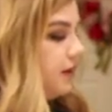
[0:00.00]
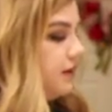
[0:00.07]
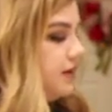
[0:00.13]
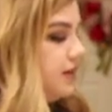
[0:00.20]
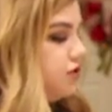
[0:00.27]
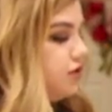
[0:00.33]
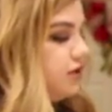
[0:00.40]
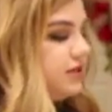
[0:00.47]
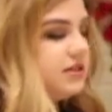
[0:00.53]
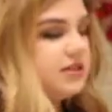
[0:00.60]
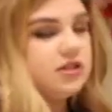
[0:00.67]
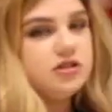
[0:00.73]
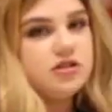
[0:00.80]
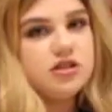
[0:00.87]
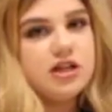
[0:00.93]
These
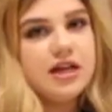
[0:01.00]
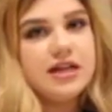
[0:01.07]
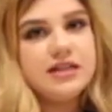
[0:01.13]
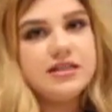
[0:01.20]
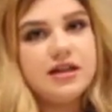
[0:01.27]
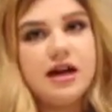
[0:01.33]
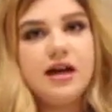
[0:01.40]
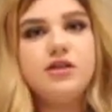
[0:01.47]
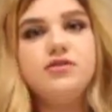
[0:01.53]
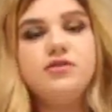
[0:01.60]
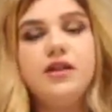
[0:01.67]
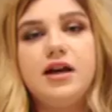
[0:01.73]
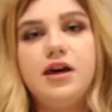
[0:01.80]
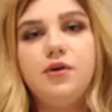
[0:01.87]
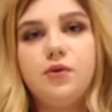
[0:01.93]
transition shades, I do
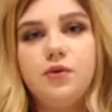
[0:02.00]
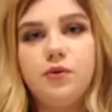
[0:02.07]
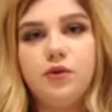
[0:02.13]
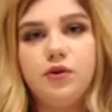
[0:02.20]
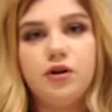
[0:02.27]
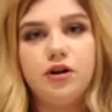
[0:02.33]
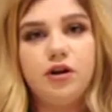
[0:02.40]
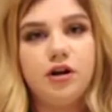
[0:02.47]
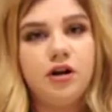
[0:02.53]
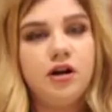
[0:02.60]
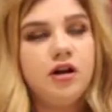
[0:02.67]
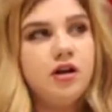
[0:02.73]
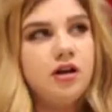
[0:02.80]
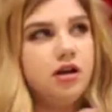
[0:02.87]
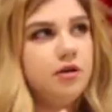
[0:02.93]
like cooler
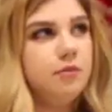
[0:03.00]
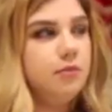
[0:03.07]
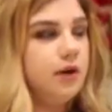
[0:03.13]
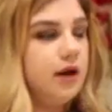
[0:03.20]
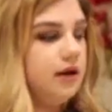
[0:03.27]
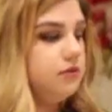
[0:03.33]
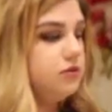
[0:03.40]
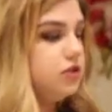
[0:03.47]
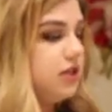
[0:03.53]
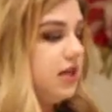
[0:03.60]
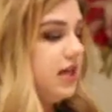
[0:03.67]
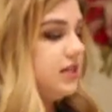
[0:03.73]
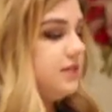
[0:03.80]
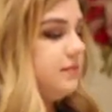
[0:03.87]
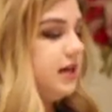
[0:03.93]
brown
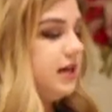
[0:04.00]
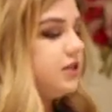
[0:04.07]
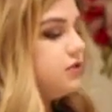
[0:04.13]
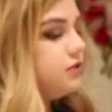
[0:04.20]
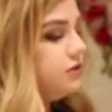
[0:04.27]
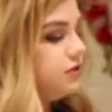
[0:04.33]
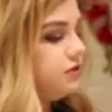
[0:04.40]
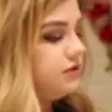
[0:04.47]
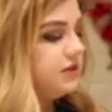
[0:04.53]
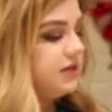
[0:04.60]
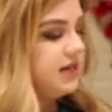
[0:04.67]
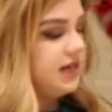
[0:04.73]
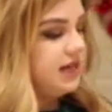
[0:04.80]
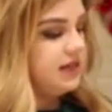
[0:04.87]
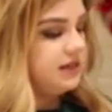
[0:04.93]
shades, but I do use
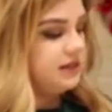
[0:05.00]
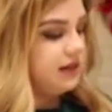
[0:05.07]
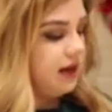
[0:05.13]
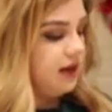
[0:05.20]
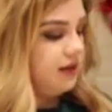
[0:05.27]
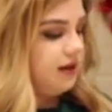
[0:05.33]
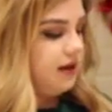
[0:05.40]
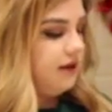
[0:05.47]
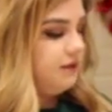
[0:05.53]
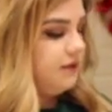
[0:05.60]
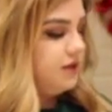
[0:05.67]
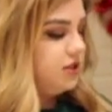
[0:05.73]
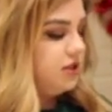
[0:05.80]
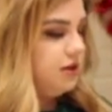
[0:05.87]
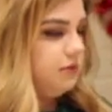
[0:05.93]
these. I love
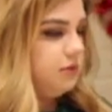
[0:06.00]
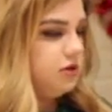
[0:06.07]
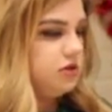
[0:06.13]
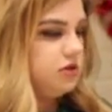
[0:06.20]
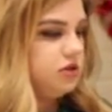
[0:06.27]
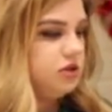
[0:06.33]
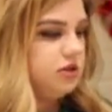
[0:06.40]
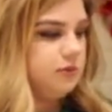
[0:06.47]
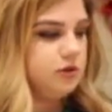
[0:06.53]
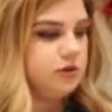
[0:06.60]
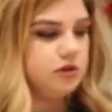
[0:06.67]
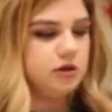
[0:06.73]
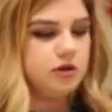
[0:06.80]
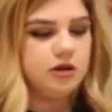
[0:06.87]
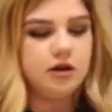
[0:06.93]
the shimmers. The
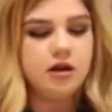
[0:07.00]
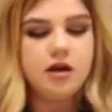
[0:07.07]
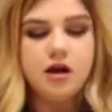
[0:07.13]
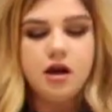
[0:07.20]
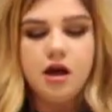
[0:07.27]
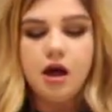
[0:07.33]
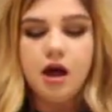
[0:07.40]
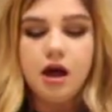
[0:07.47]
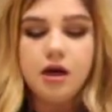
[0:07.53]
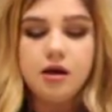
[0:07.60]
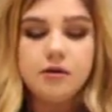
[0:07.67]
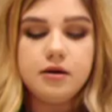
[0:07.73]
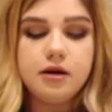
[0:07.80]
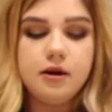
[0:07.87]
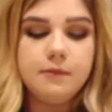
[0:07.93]
shimmers are
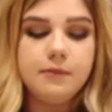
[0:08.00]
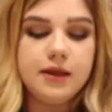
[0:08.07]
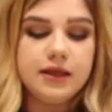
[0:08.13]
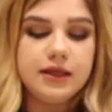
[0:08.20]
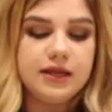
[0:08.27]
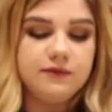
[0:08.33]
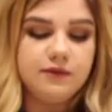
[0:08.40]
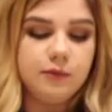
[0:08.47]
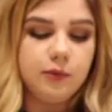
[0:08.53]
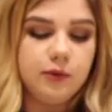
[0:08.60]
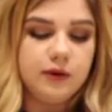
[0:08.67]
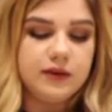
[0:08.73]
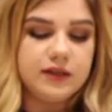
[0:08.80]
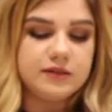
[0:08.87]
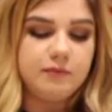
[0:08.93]

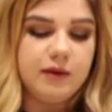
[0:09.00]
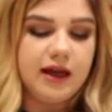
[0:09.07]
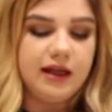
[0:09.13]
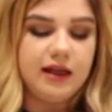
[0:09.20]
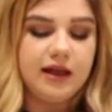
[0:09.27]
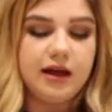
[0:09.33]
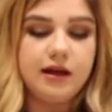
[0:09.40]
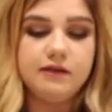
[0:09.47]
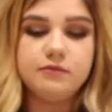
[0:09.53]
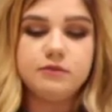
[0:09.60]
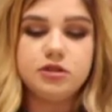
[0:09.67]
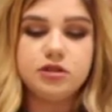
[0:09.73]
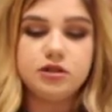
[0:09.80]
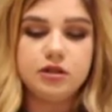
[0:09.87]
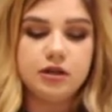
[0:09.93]
unbelievable in this palette. I'm
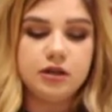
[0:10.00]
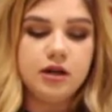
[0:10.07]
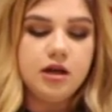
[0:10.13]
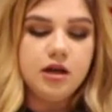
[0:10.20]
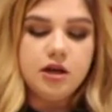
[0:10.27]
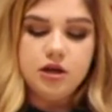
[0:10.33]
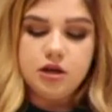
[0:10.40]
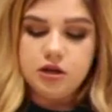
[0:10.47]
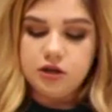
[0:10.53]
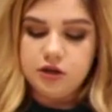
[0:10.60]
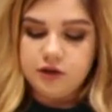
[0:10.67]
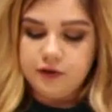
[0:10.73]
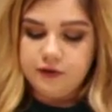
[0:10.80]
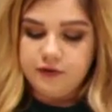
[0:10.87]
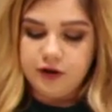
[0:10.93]
sure
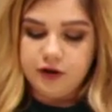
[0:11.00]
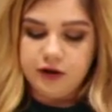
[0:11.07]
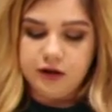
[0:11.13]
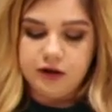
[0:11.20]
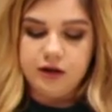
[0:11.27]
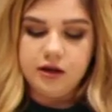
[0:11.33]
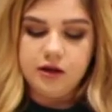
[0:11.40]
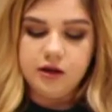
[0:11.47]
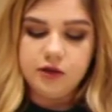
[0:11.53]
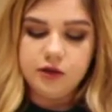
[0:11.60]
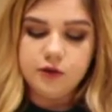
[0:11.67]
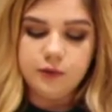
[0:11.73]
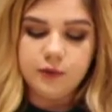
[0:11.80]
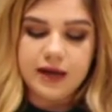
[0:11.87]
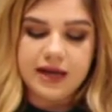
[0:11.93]
you have heard
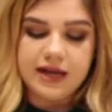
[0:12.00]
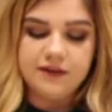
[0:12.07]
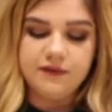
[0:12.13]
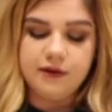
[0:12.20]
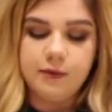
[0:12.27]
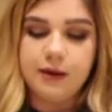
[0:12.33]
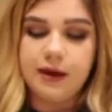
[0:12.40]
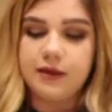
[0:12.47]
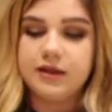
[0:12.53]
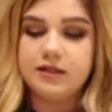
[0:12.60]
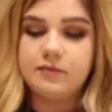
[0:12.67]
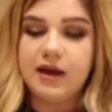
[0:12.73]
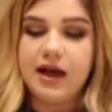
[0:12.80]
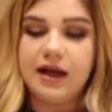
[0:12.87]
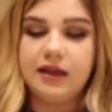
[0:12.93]
the rave about
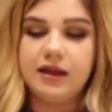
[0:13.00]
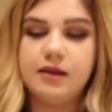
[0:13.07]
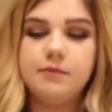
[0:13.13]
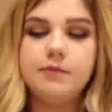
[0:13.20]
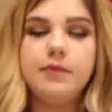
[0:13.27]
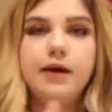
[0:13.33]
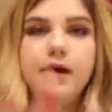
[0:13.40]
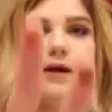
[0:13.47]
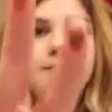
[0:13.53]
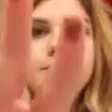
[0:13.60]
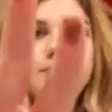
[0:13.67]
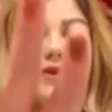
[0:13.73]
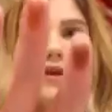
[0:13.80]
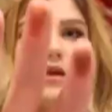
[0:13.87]
this palette, but